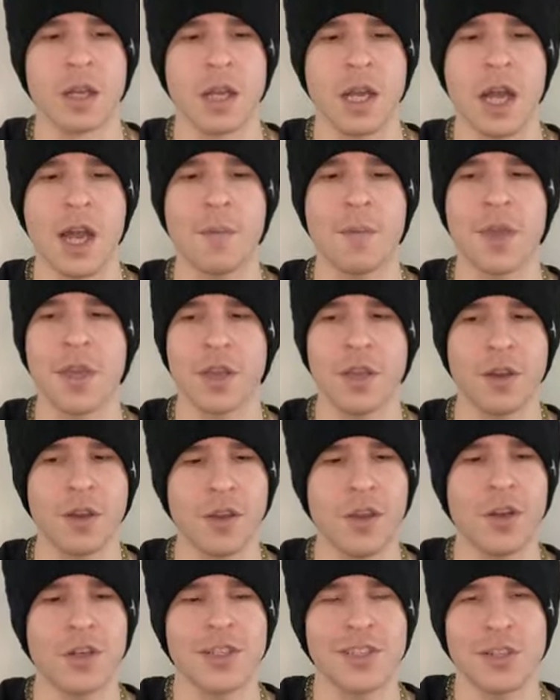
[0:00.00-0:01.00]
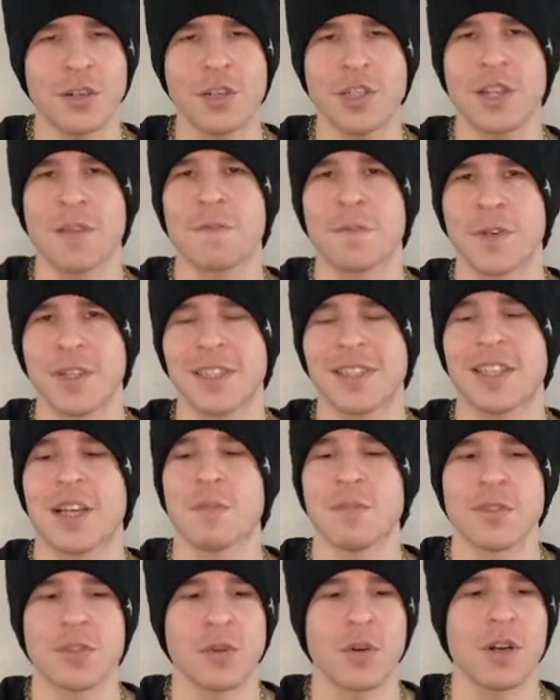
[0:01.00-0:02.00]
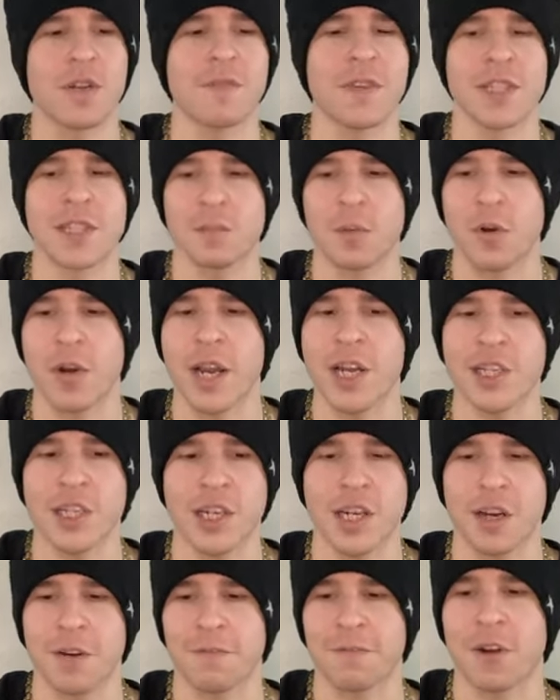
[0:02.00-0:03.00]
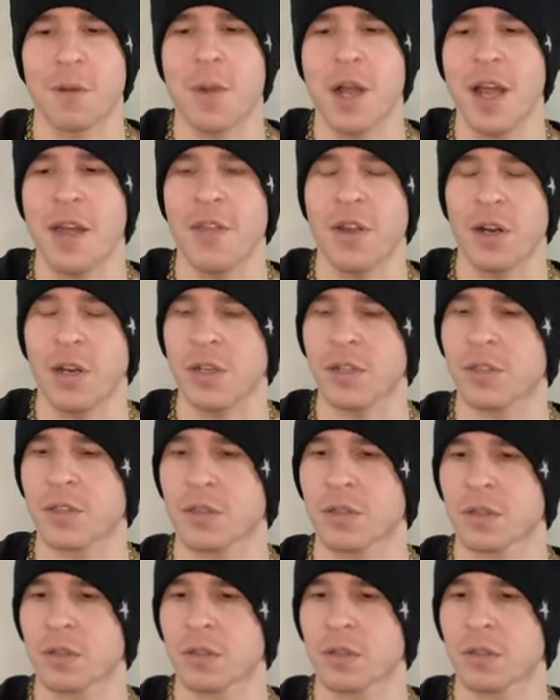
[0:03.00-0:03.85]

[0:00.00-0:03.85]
You're searching for some sort of inspiration here from others.